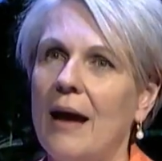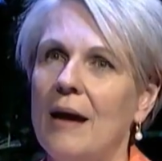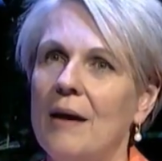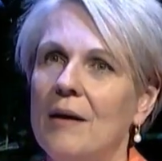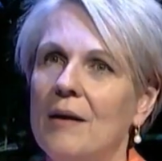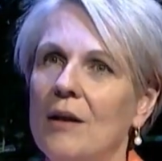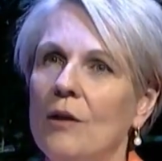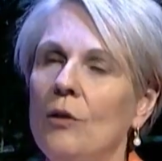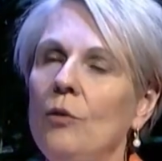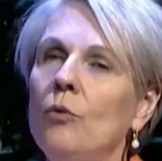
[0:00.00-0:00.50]

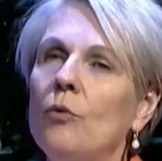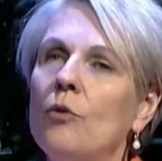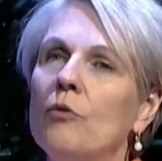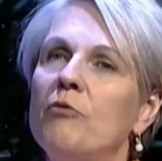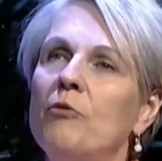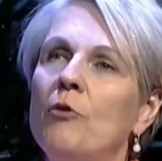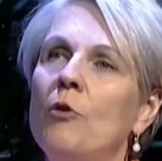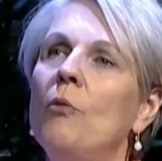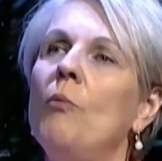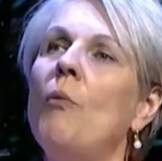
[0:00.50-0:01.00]
look
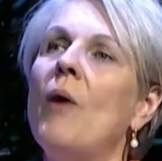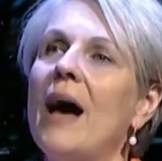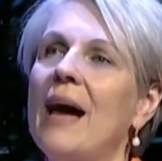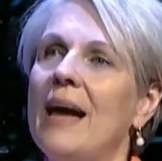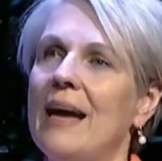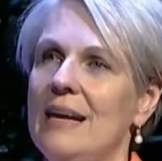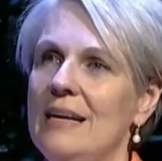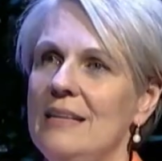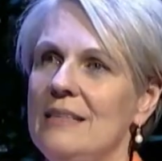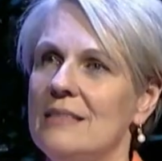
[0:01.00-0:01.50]
for
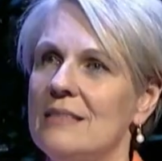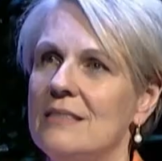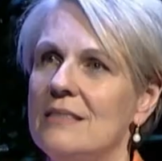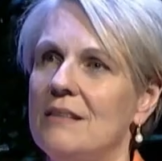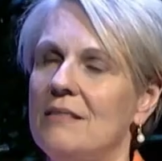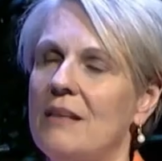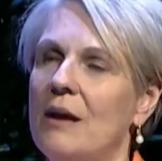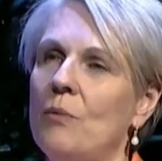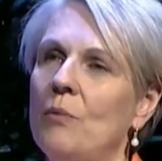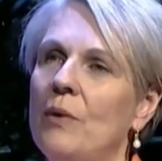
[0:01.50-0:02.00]
ways
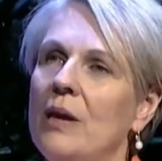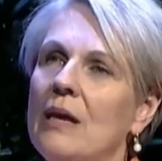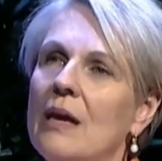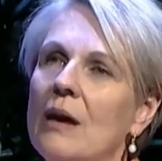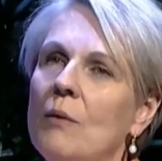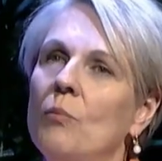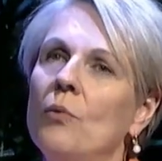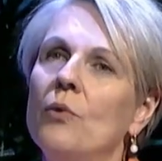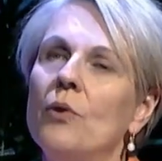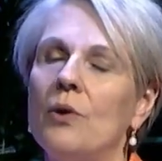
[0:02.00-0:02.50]
that we
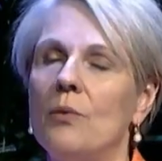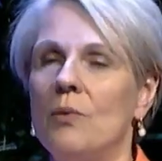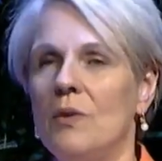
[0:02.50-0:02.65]
can work